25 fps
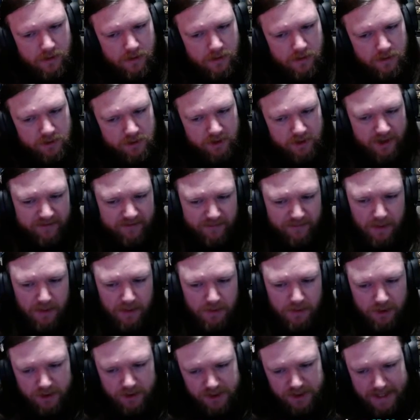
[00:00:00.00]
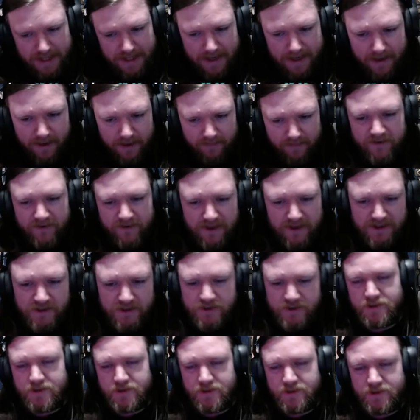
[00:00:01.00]
dive bombers and
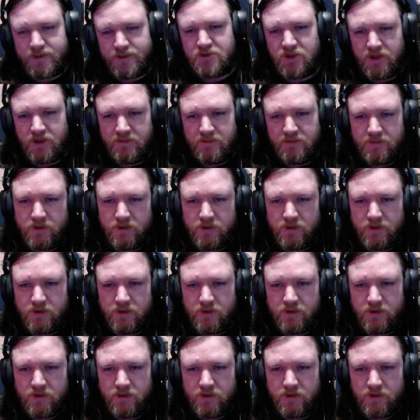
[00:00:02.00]
fighters at the same time. The